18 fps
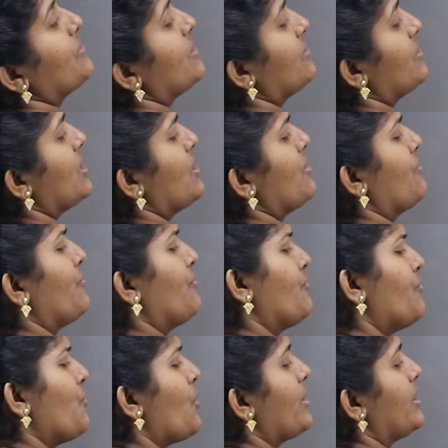the thief?
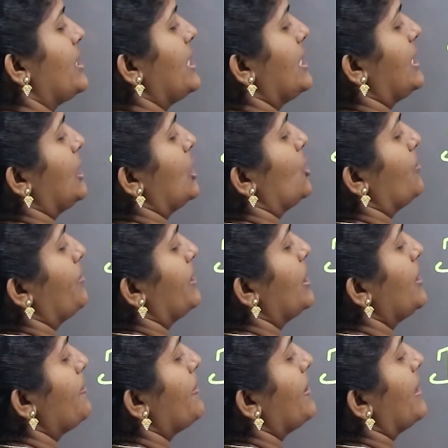40 km
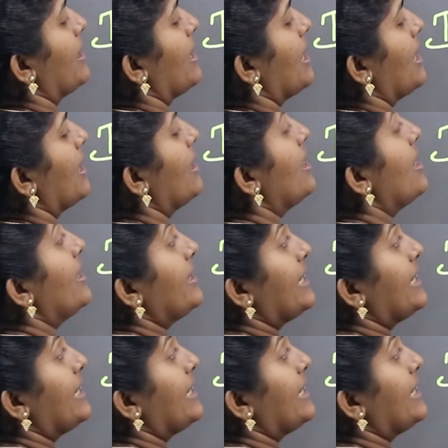per hour.